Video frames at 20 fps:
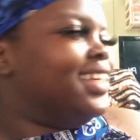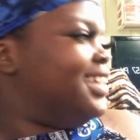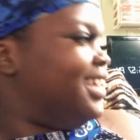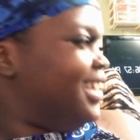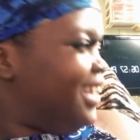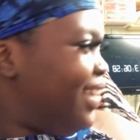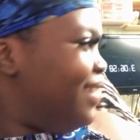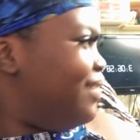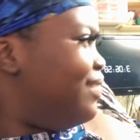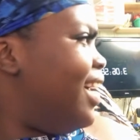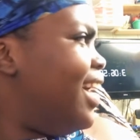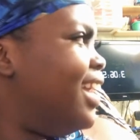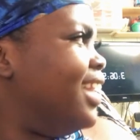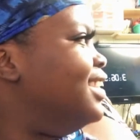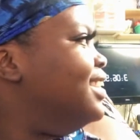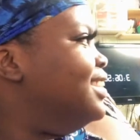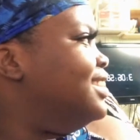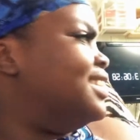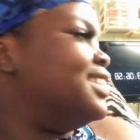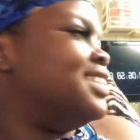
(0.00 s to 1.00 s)
Give
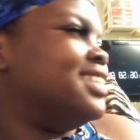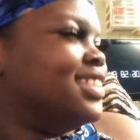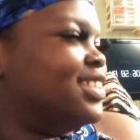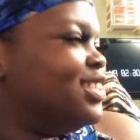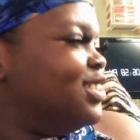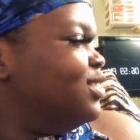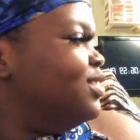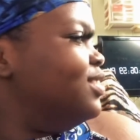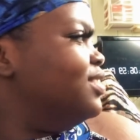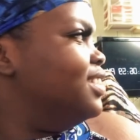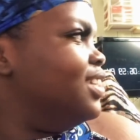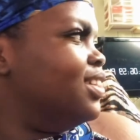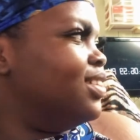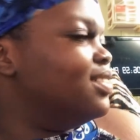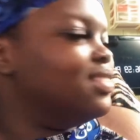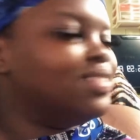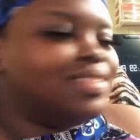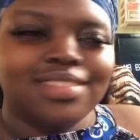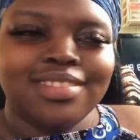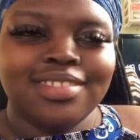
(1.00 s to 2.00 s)
energy, dude.
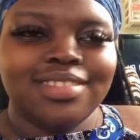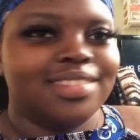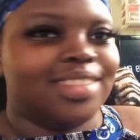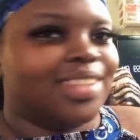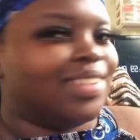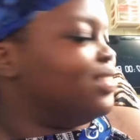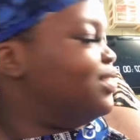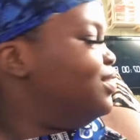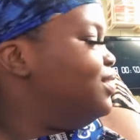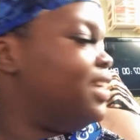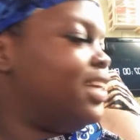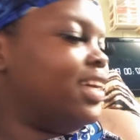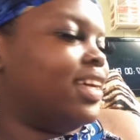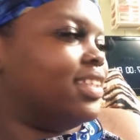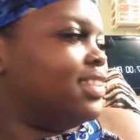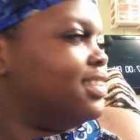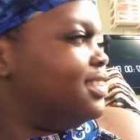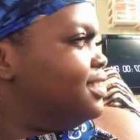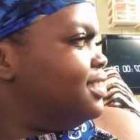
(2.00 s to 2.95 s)
Don't do that.